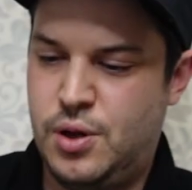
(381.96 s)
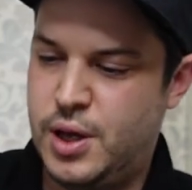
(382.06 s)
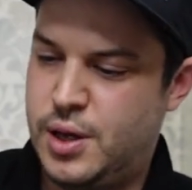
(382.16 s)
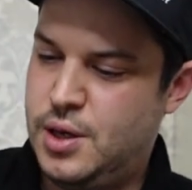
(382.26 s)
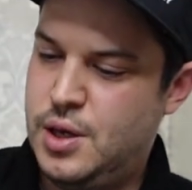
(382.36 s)

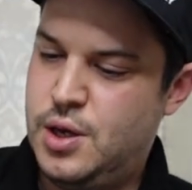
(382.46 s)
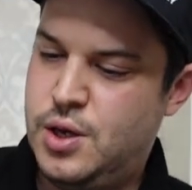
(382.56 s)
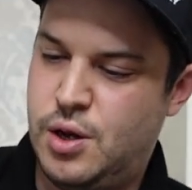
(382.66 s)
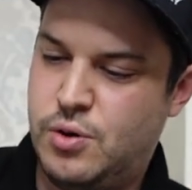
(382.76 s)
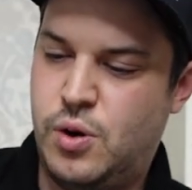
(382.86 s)
like,
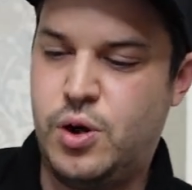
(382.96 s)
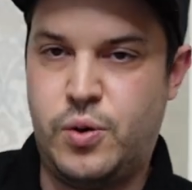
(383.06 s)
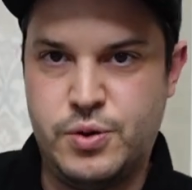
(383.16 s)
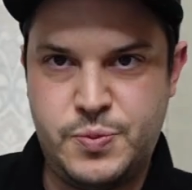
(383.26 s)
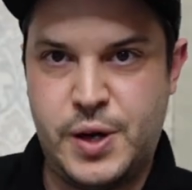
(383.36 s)
you know, quote
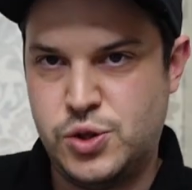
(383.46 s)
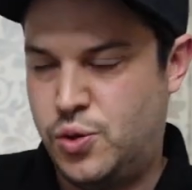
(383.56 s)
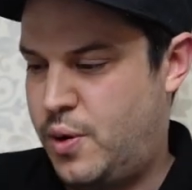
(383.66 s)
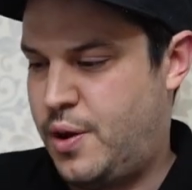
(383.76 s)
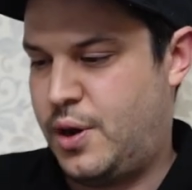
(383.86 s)
unquote
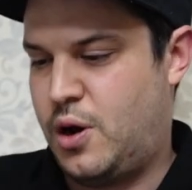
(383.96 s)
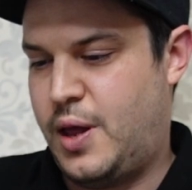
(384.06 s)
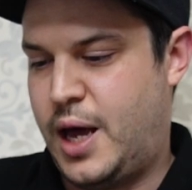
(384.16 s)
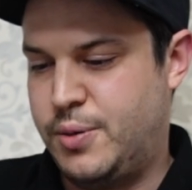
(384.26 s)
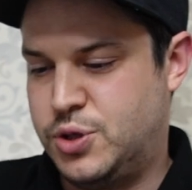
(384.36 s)
special or anything like
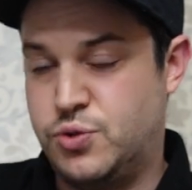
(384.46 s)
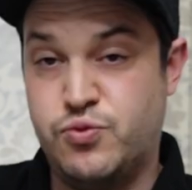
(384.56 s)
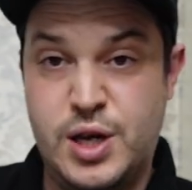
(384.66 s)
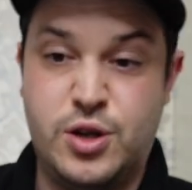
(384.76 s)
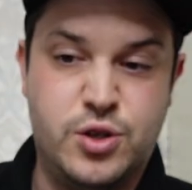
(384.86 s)
that. It was just
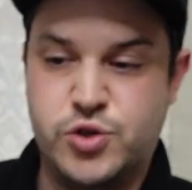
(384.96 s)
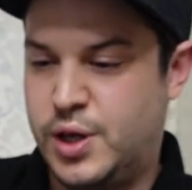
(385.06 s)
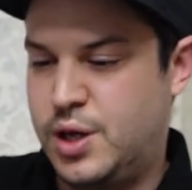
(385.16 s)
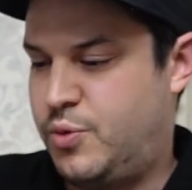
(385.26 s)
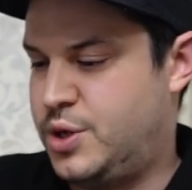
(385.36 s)
really good
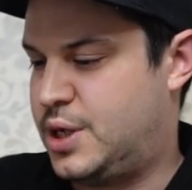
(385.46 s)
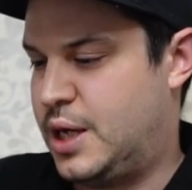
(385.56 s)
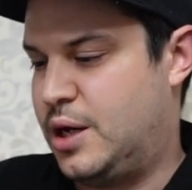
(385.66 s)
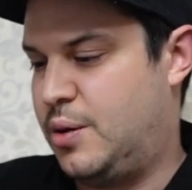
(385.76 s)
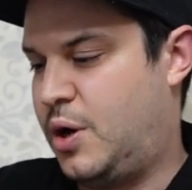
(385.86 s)
drinking
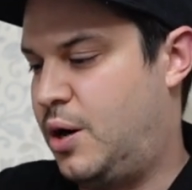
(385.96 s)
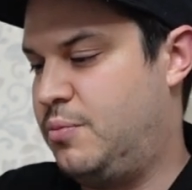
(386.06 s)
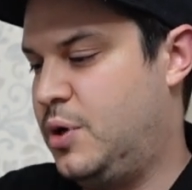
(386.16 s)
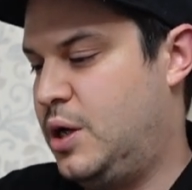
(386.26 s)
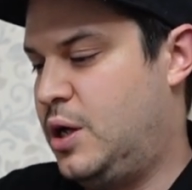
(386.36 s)
whiskey, and
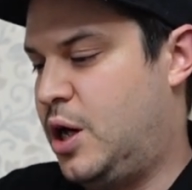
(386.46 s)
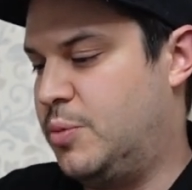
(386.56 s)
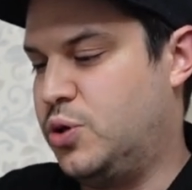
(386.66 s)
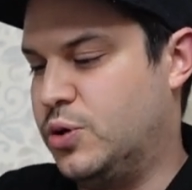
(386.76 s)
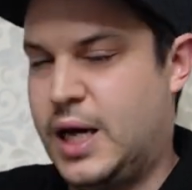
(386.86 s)
I'm
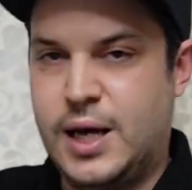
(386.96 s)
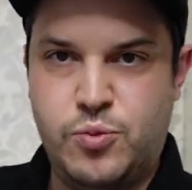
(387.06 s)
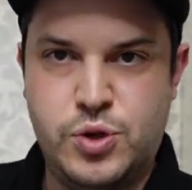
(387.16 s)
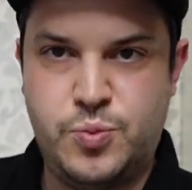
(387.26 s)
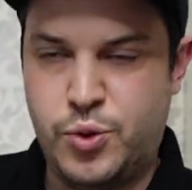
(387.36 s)
sure Dan
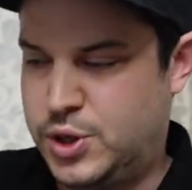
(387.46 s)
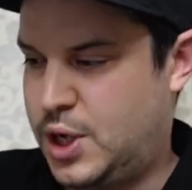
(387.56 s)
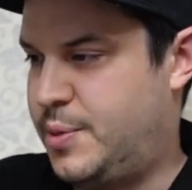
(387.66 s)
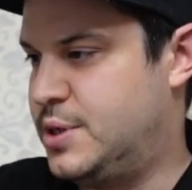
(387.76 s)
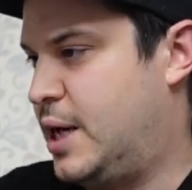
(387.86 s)
would
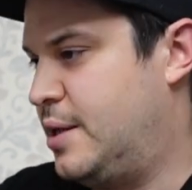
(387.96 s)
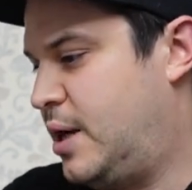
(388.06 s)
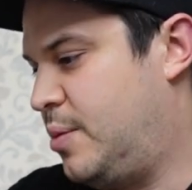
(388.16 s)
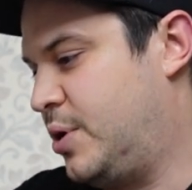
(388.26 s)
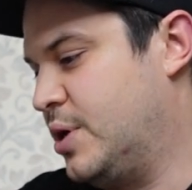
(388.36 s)
appreciate me saying
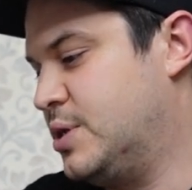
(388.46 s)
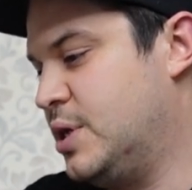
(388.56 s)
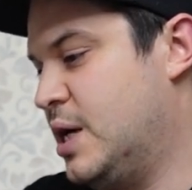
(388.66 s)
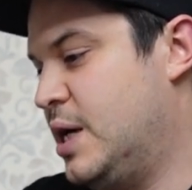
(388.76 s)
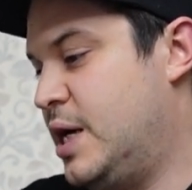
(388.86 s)
that, because
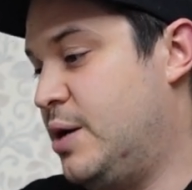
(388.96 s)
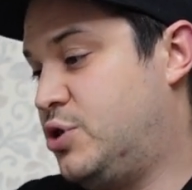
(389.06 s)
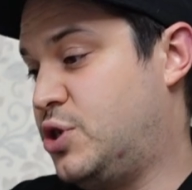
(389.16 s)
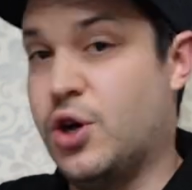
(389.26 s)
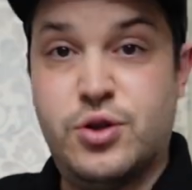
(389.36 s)
it was
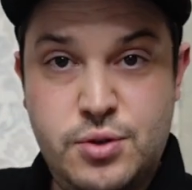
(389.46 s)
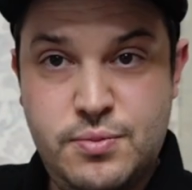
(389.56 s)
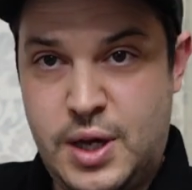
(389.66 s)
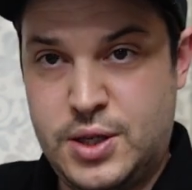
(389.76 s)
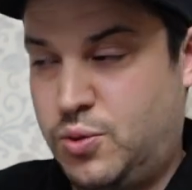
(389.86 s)
just good.
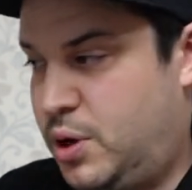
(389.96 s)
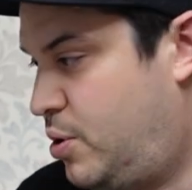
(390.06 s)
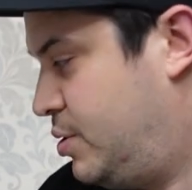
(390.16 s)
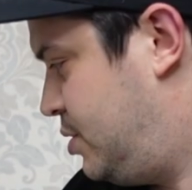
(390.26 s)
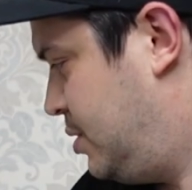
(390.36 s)
That's all it
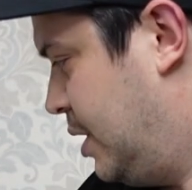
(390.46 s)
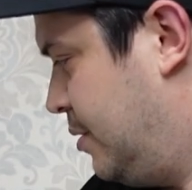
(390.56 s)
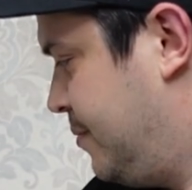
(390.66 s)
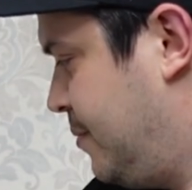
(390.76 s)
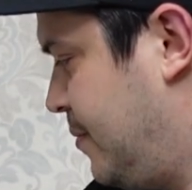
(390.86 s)
was, you know.